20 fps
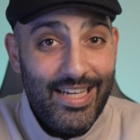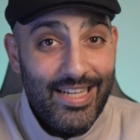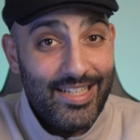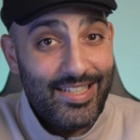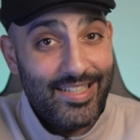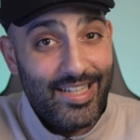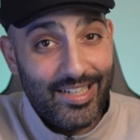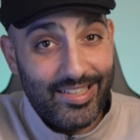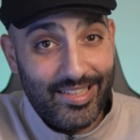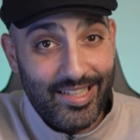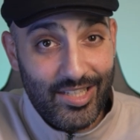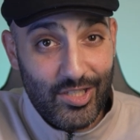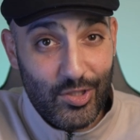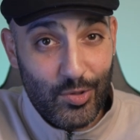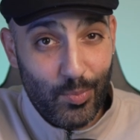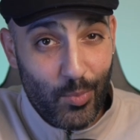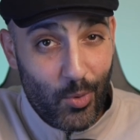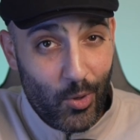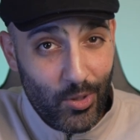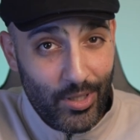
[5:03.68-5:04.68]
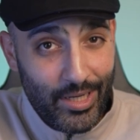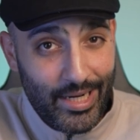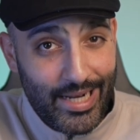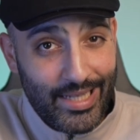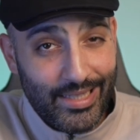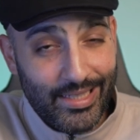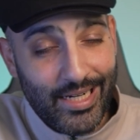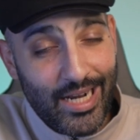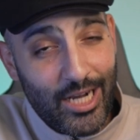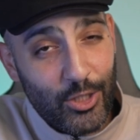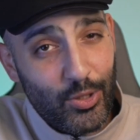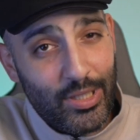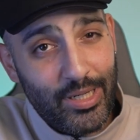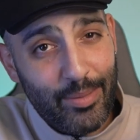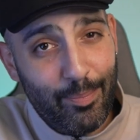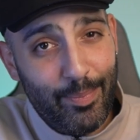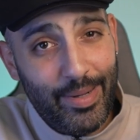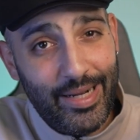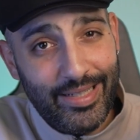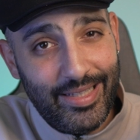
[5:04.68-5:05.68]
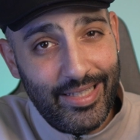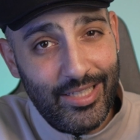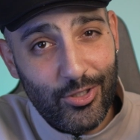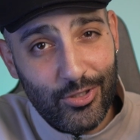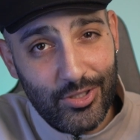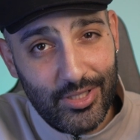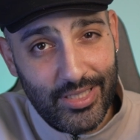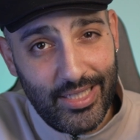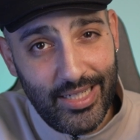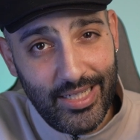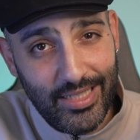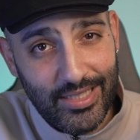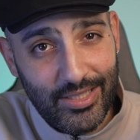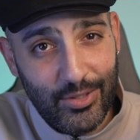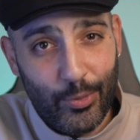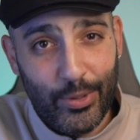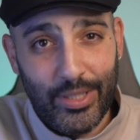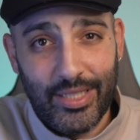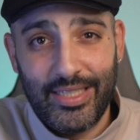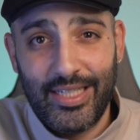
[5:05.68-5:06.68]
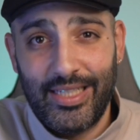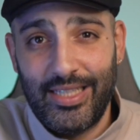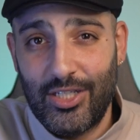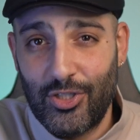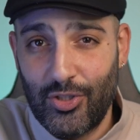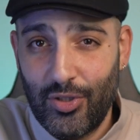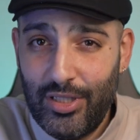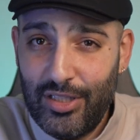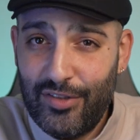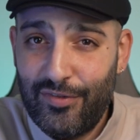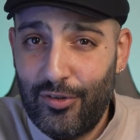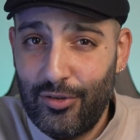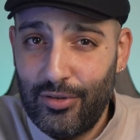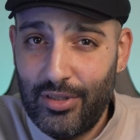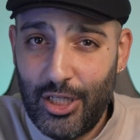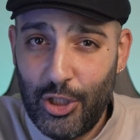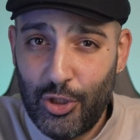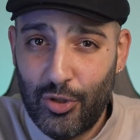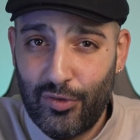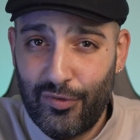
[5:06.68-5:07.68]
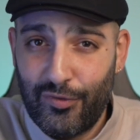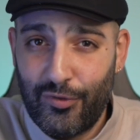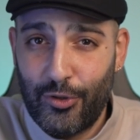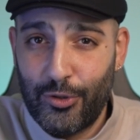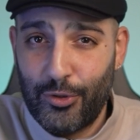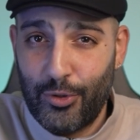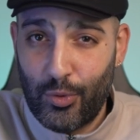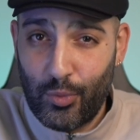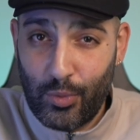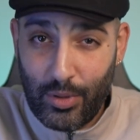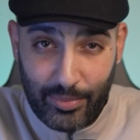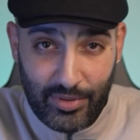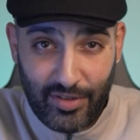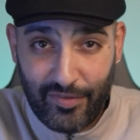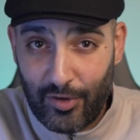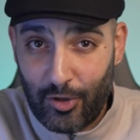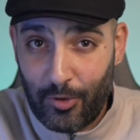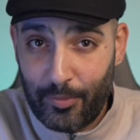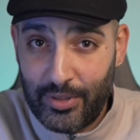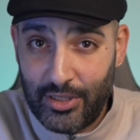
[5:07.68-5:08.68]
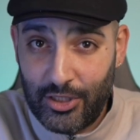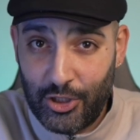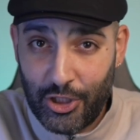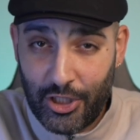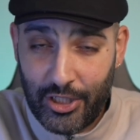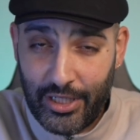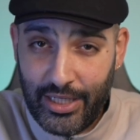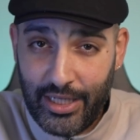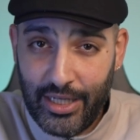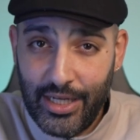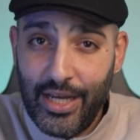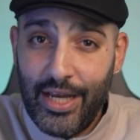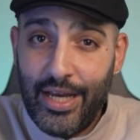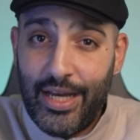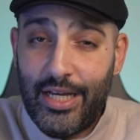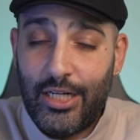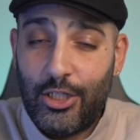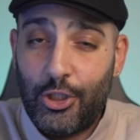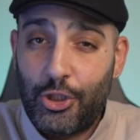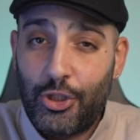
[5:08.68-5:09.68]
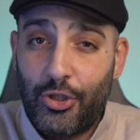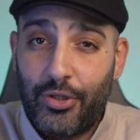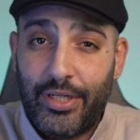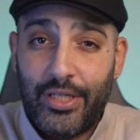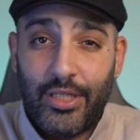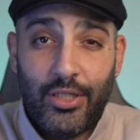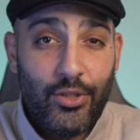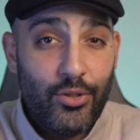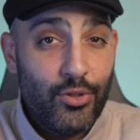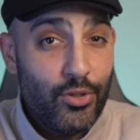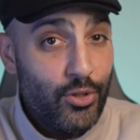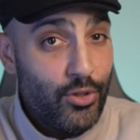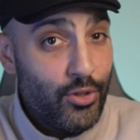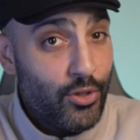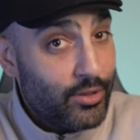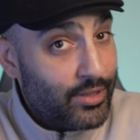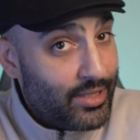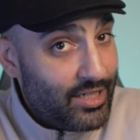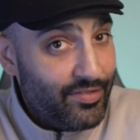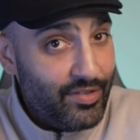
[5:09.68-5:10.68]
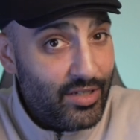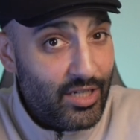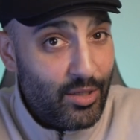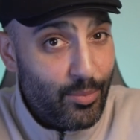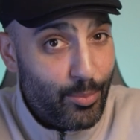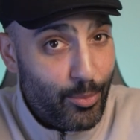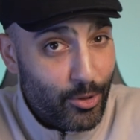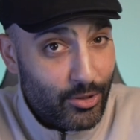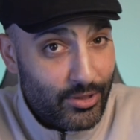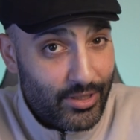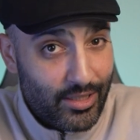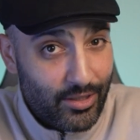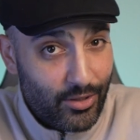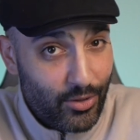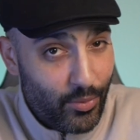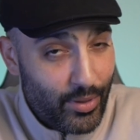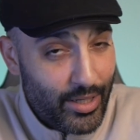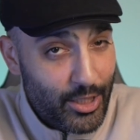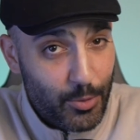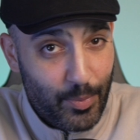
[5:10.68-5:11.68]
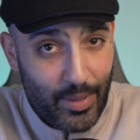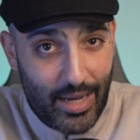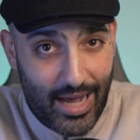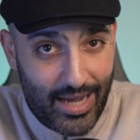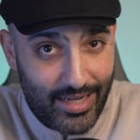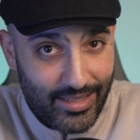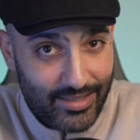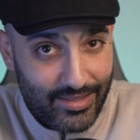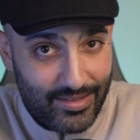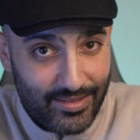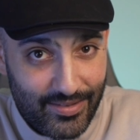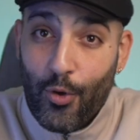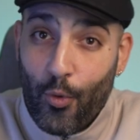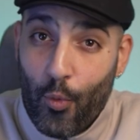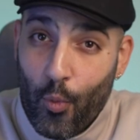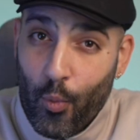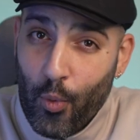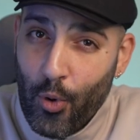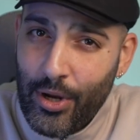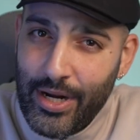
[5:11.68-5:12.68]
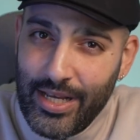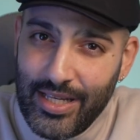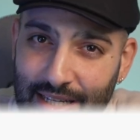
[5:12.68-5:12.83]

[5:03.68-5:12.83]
Starting small and gradually building your skills will set a solid foundation for your web development journey, ensuring you're not leaving important knowledge behind. What